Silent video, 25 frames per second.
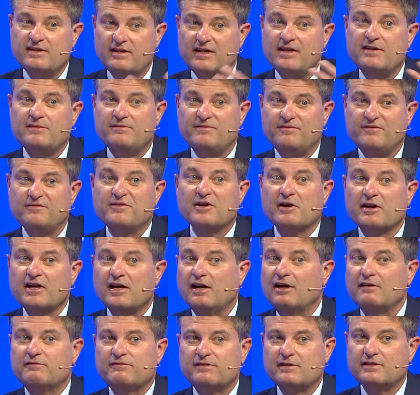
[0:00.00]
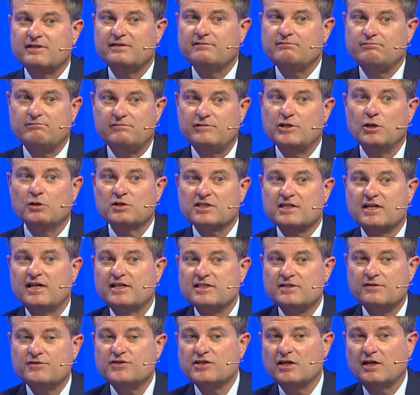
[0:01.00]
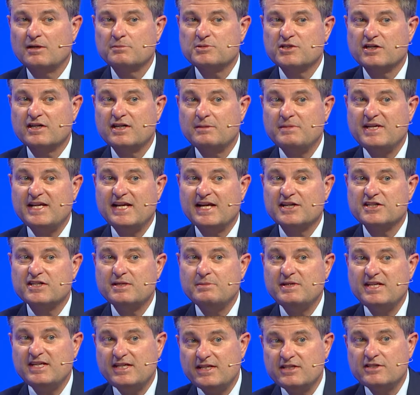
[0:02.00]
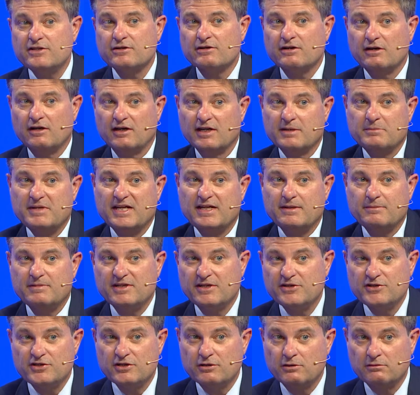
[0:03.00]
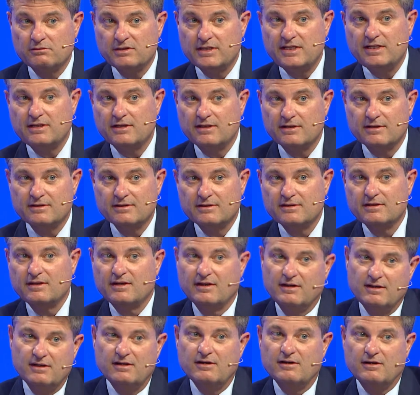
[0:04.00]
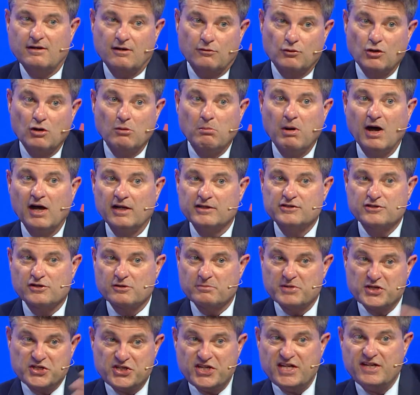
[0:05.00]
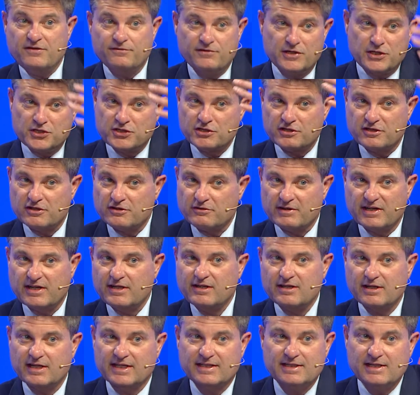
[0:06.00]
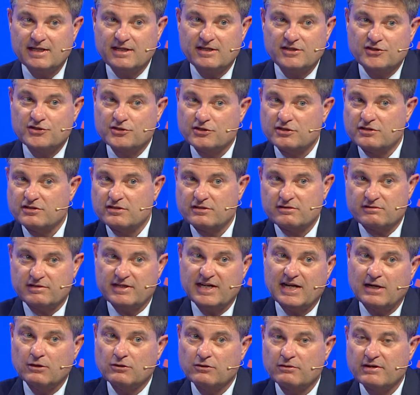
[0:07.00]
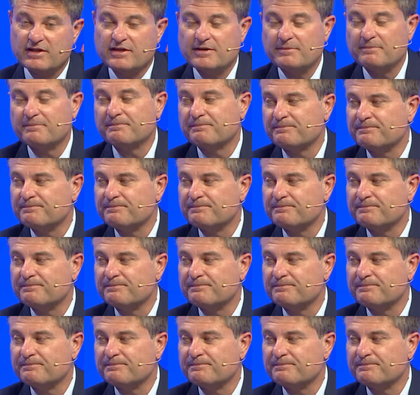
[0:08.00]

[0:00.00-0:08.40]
and very often those kinds of jobs are going to be actually be easier to automate because you don't need a robot or machine vision or anything like that. It's just an algorithm.